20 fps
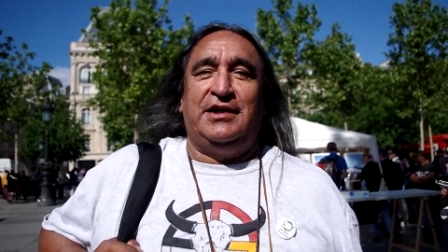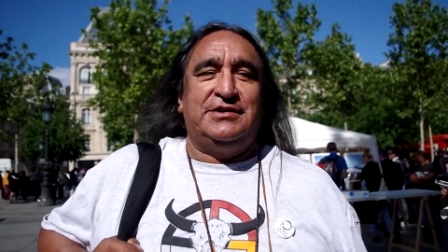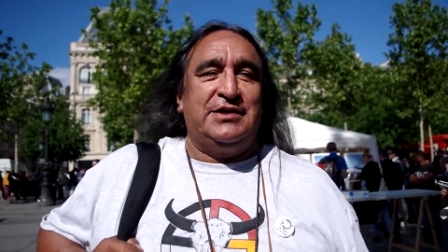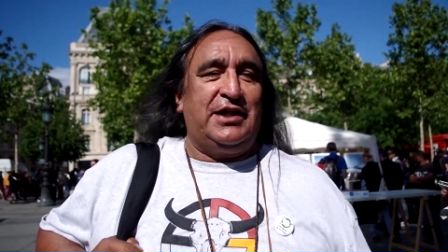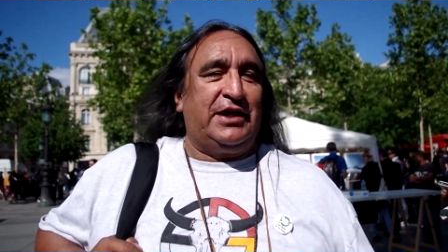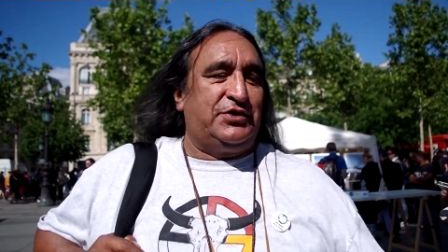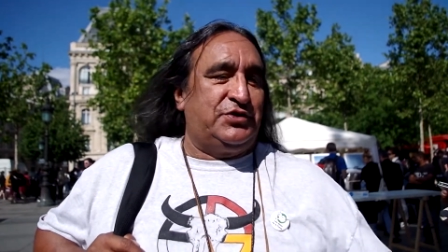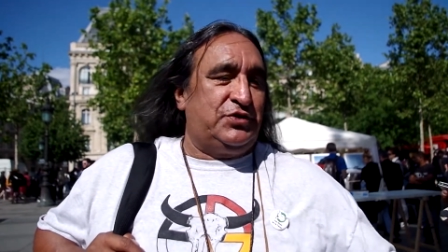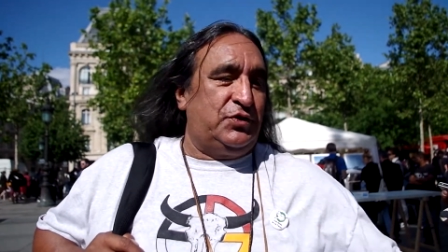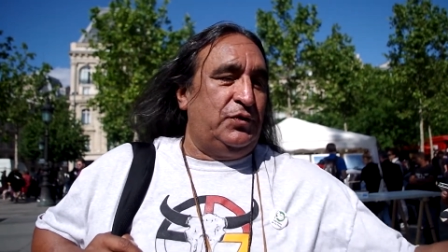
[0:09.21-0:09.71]
It's
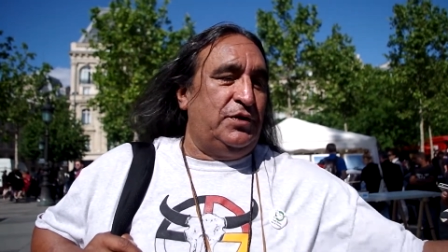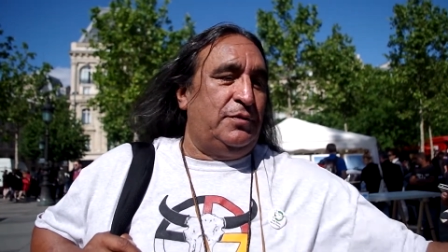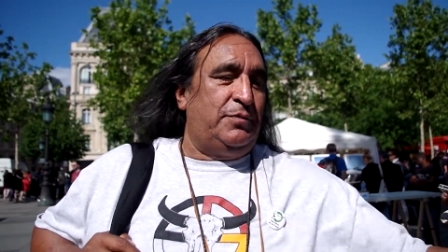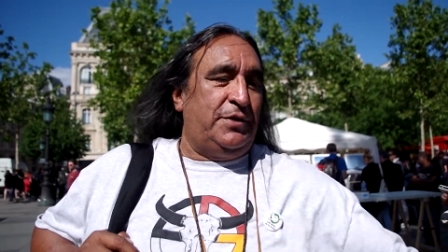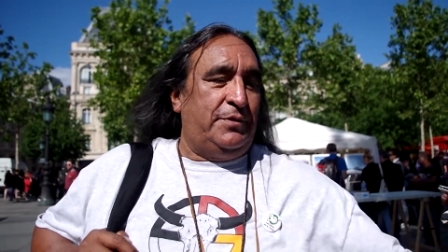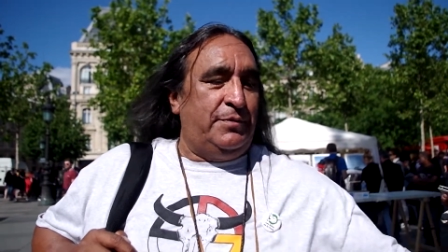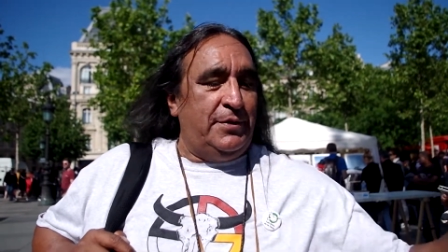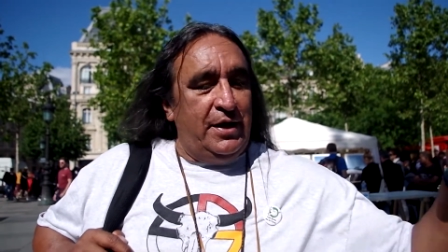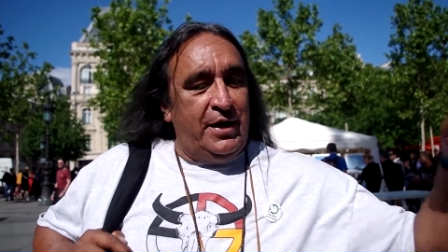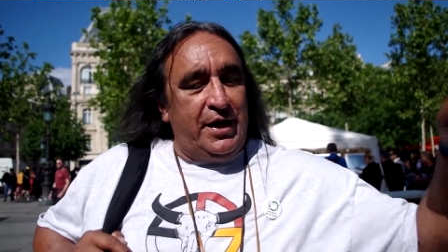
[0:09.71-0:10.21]
like shooting
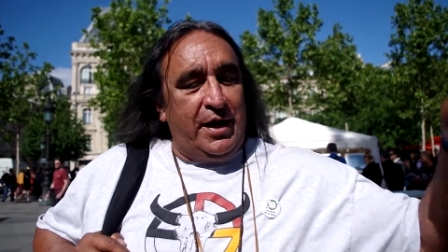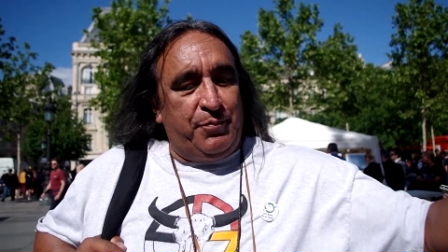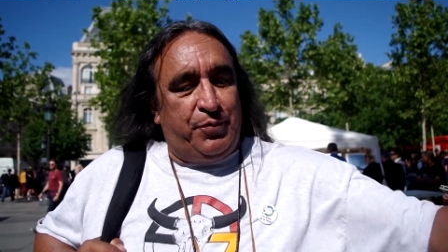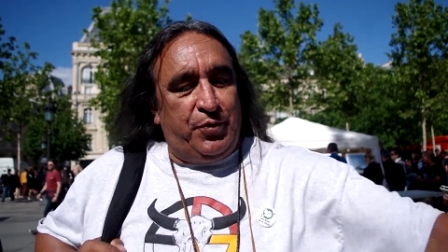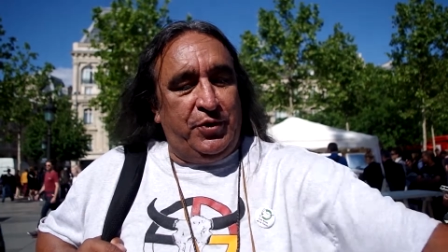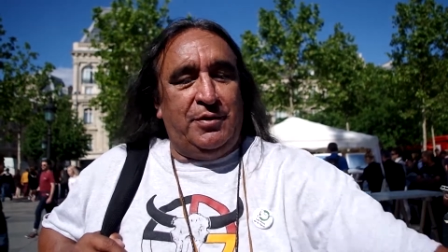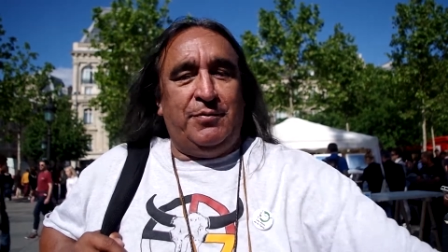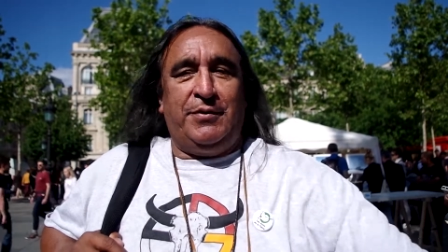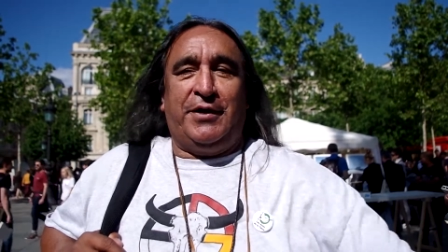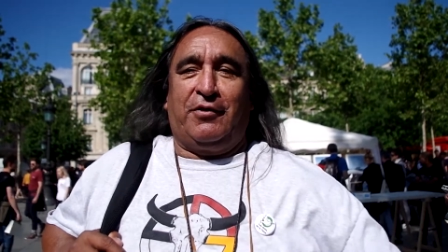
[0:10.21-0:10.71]
them and
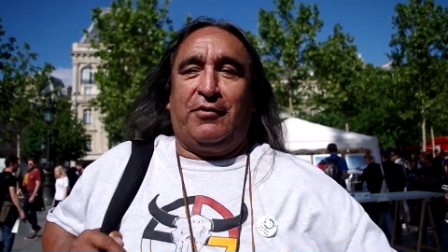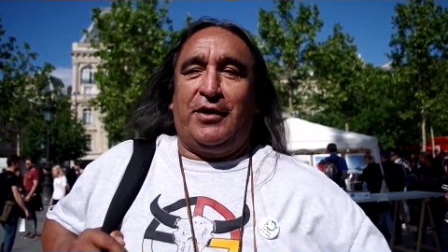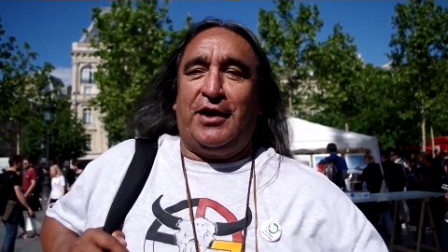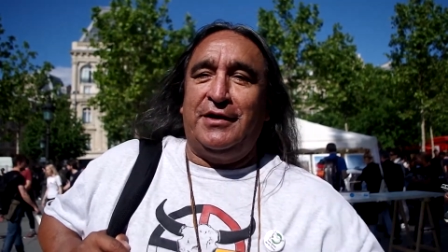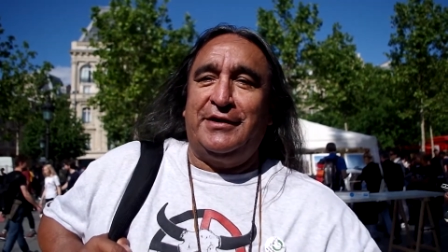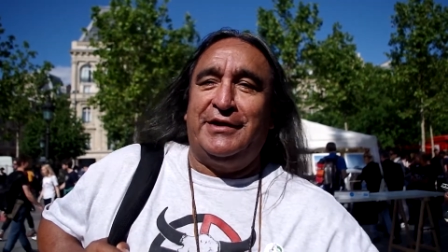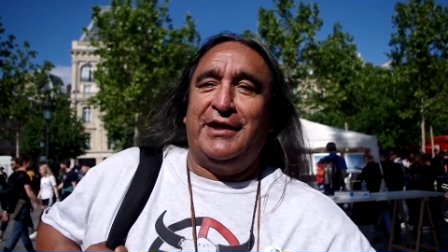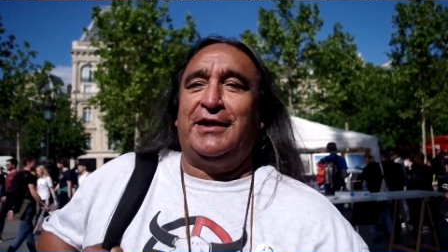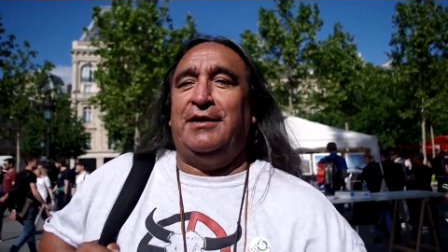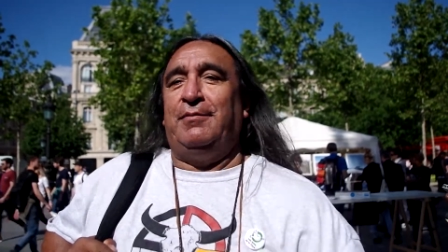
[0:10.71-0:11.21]
putting them in the
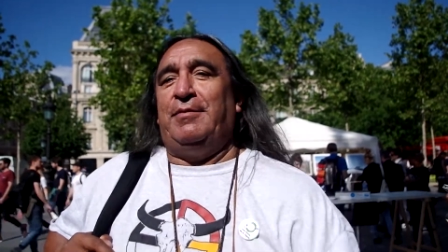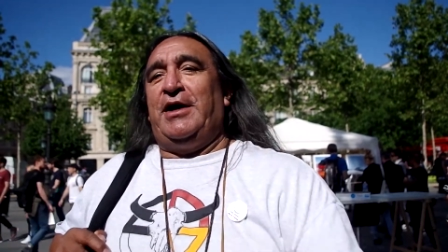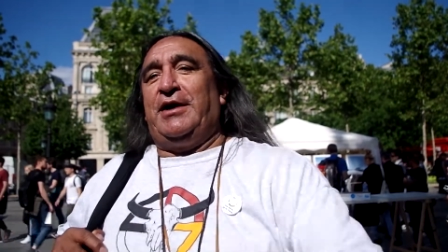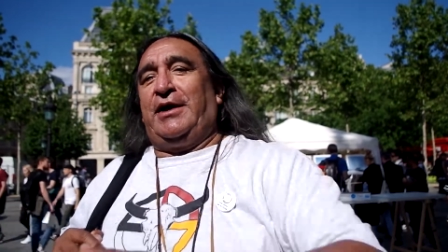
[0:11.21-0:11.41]
ground, taking them